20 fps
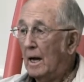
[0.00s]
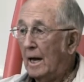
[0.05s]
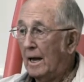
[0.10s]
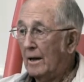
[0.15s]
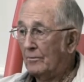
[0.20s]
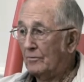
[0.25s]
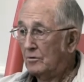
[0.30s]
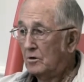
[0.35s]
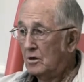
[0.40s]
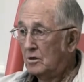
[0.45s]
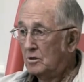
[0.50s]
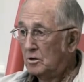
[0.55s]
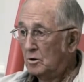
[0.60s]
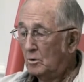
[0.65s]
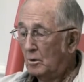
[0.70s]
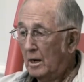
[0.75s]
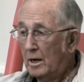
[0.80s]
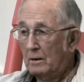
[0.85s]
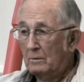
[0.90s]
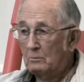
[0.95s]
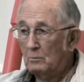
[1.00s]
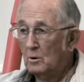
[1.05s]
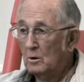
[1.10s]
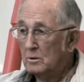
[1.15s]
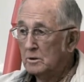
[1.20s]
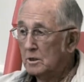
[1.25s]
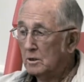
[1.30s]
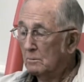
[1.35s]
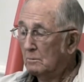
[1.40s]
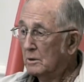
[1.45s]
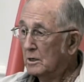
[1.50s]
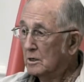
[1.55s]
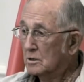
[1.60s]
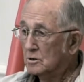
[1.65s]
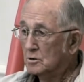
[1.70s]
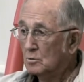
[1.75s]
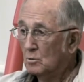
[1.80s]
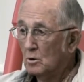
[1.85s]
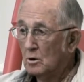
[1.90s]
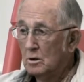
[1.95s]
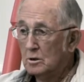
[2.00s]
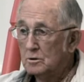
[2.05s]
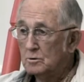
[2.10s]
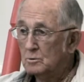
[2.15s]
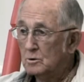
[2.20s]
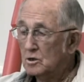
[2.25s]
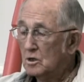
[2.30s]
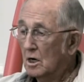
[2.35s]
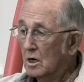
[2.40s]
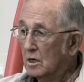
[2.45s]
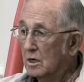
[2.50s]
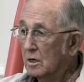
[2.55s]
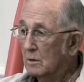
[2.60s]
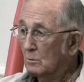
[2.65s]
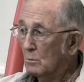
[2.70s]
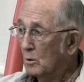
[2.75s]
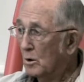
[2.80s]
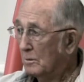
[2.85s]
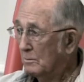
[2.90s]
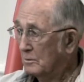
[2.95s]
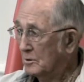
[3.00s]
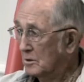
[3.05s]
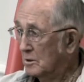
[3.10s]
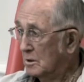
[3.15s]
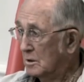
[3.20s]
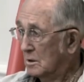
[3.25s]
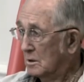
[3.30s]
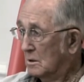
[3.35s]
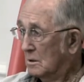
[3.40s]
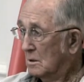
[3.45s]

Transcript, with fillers: And then you had what your biggest worries was not him whipping you.